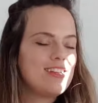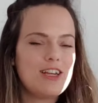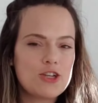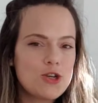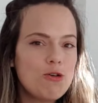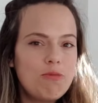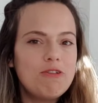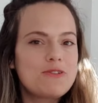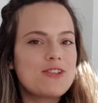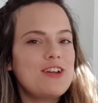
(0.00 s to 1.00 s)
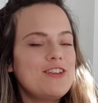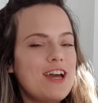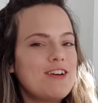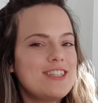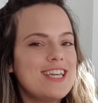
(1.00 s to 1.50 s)
Let's show a bit of
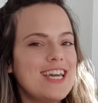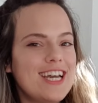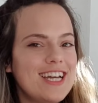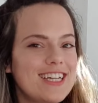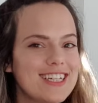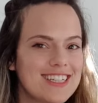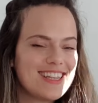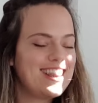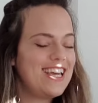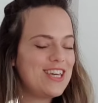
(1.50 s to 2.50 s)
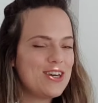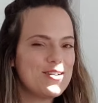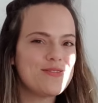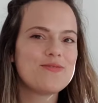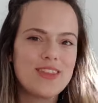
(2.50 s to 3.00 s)
solidarity here. Thank
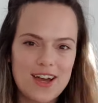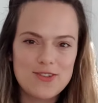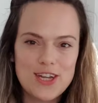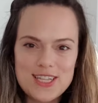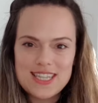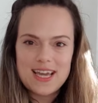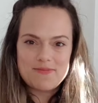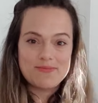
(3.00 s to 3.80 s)
you. Have a nice day.